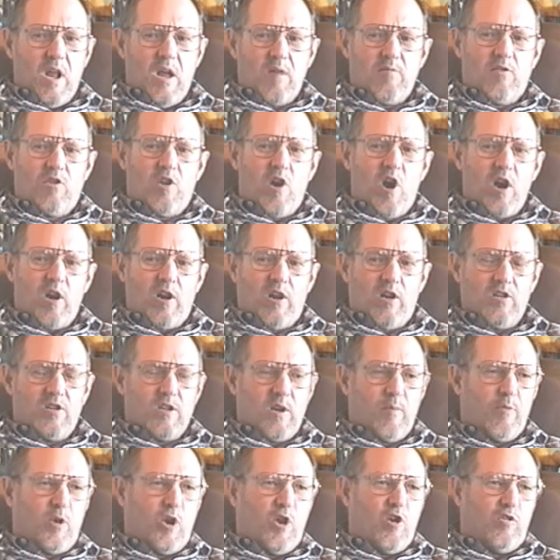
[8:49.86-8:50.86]
And I was talking to
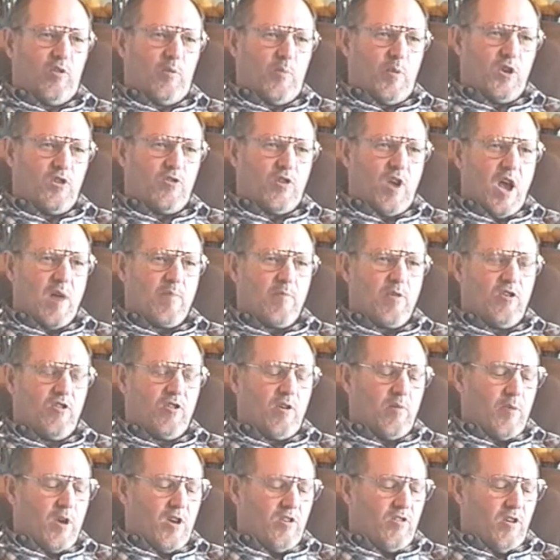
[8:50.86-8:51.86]
somebody over beside me or
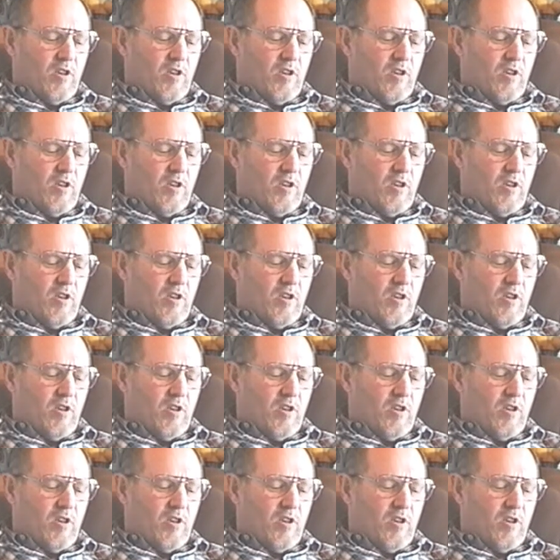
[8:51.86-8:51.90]
somebody.